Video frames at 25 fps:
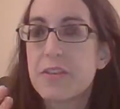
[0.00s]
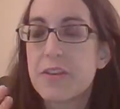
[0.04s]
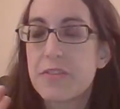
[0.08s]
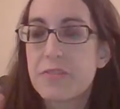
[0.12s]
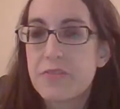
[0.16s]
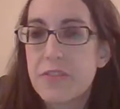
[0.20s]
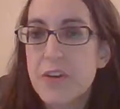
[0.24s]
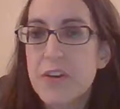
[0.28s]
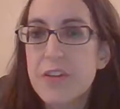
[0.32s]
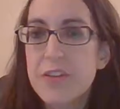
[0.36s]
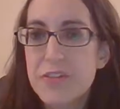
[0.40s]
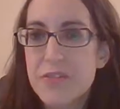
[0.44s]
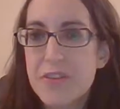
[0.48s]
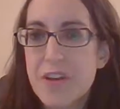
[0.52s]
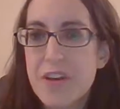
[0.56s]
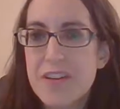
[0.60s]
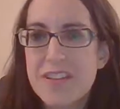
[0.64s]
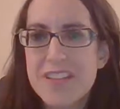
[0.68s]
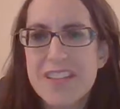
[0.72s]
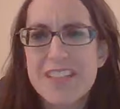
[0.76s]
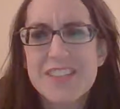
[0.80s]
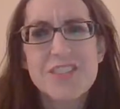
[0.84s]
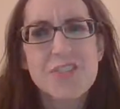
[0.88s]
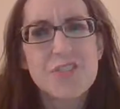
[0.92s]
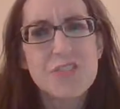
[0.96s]
first
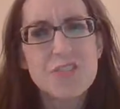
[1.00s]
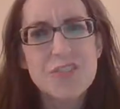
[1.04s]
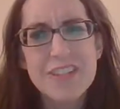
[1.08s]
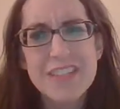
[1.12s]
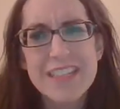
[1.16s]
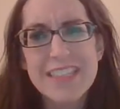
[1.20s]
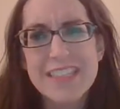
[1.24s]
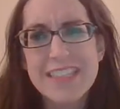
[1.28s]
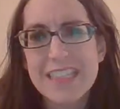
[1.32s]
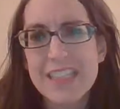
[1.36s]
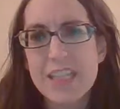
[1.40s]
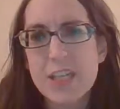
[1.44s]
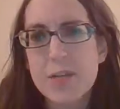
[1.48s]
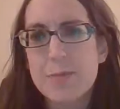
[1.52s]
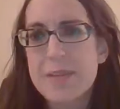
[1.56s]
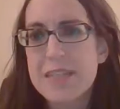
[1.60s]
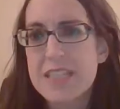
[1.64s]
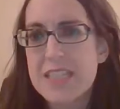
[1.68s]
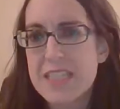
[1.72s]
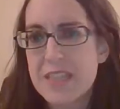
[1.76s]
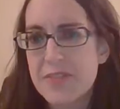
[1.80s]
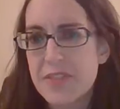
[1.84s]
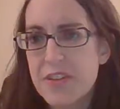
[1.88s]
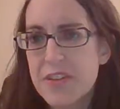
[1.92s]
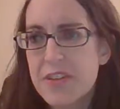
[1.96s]
round of this. Usually, it's a little
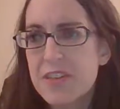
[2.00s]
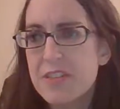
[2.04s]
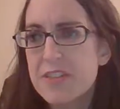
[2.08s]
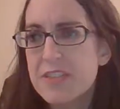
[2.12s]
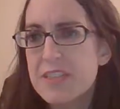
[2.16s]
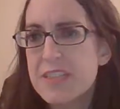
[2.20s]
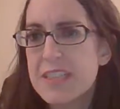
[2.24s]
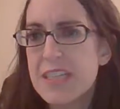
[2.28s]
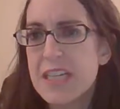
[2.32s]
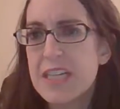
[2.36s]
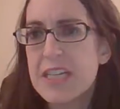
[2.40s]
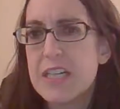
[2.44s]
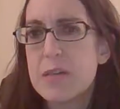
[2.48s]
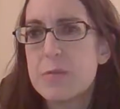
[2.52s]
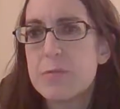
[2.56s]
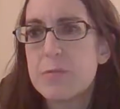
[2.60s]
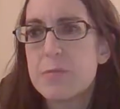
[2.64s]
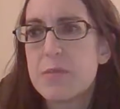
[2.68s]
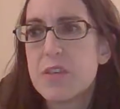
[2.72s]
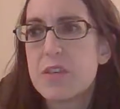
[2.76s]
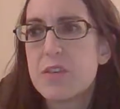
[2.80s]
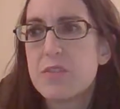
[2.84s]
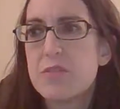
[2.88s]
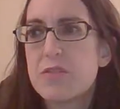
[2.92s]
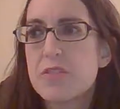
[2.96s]
bit difficult.
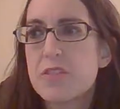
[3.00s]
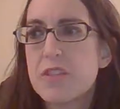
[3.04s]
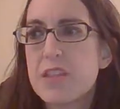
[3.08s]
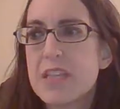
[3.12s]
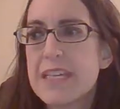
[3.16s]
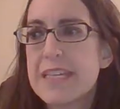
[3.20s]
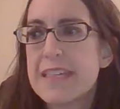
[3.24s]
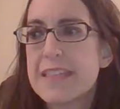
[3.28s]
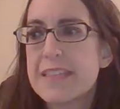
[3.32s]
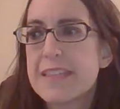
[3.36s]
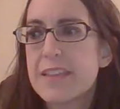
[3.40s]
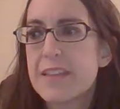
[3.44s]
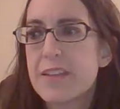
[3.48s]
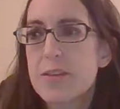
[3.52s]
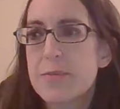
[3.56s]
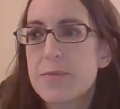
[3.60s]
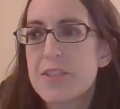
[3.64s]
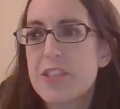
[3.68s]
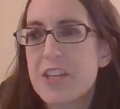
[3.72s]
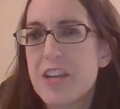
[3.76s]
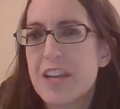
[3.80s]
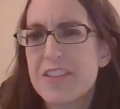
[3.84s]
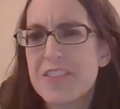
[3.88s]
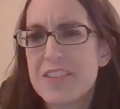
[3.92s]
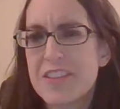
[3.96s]
Usually, it's a little
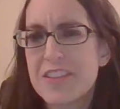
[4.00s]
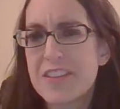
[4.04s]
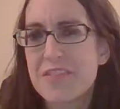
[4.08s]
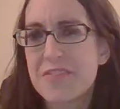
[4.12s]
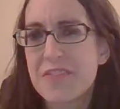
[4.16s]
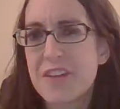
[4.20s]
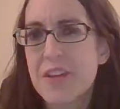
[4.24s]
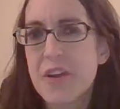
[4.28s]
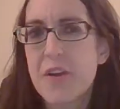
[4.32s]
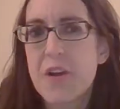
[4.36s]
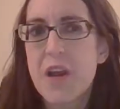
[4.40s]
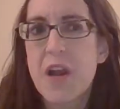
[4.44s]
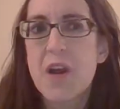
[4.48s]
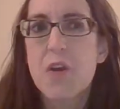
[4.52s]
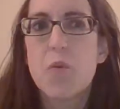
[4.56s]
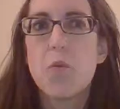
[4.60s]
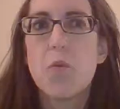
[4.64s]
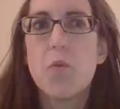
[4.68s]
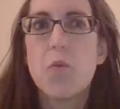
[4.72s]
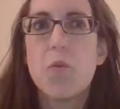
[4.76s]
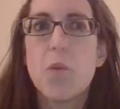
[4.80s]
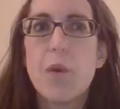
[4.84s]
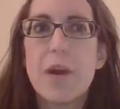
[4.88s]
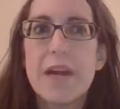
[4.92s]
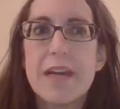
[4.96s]
bit challenging to figure out
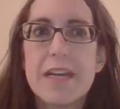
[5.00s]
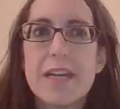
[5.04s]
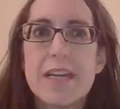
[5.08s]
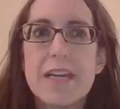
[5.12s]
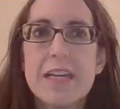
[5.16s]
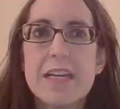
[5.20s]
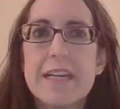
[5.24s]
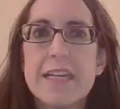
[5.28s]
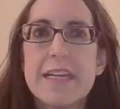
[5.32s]
what.